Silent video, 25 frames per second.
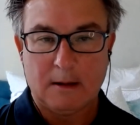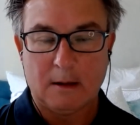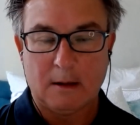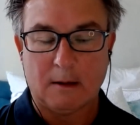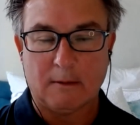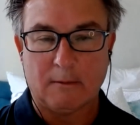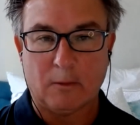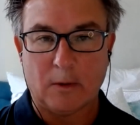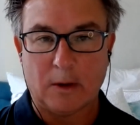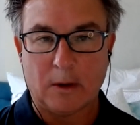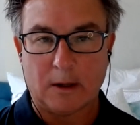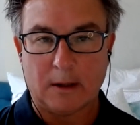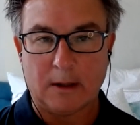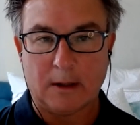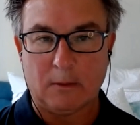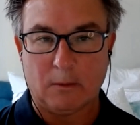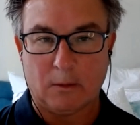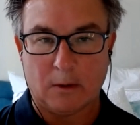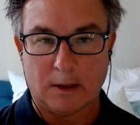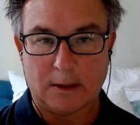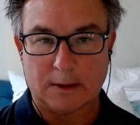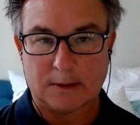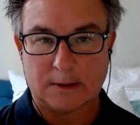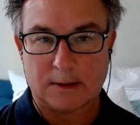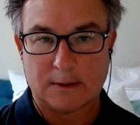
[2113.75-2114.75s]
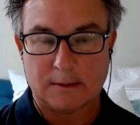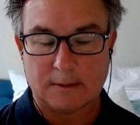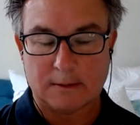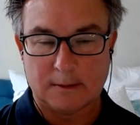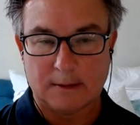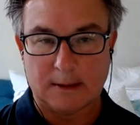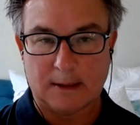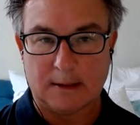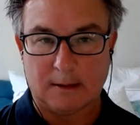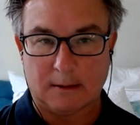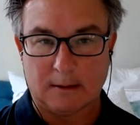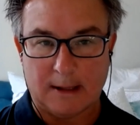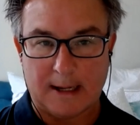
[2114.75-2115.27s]
of where he was
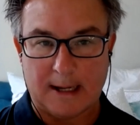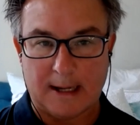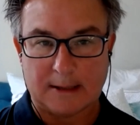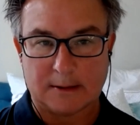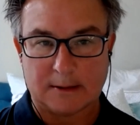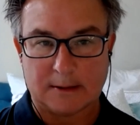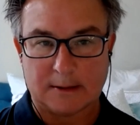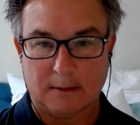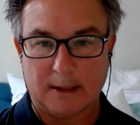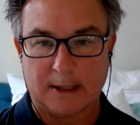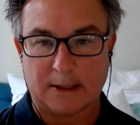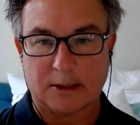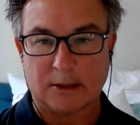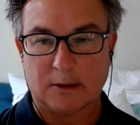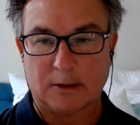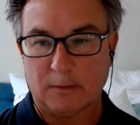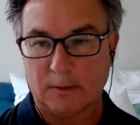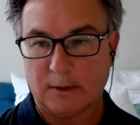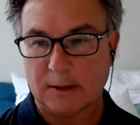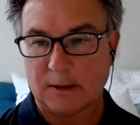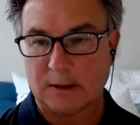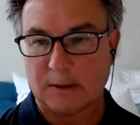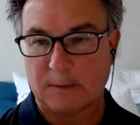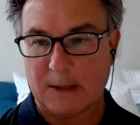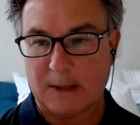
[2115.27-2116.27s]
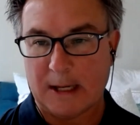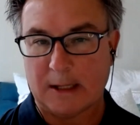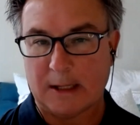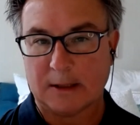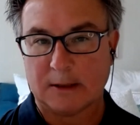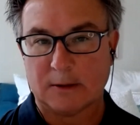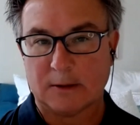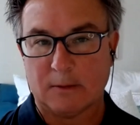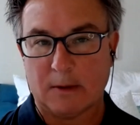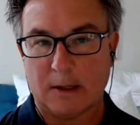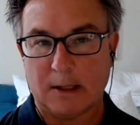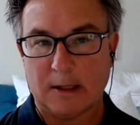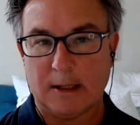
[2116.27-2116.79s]
in the last election with
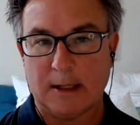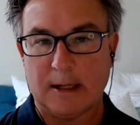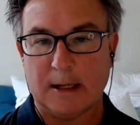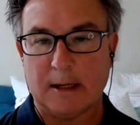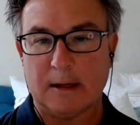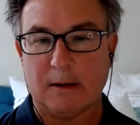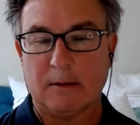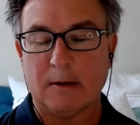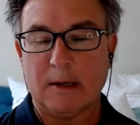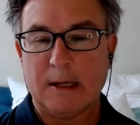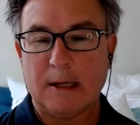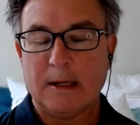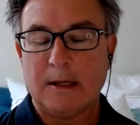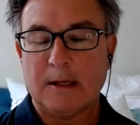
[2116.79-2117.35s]
Hispanics right now.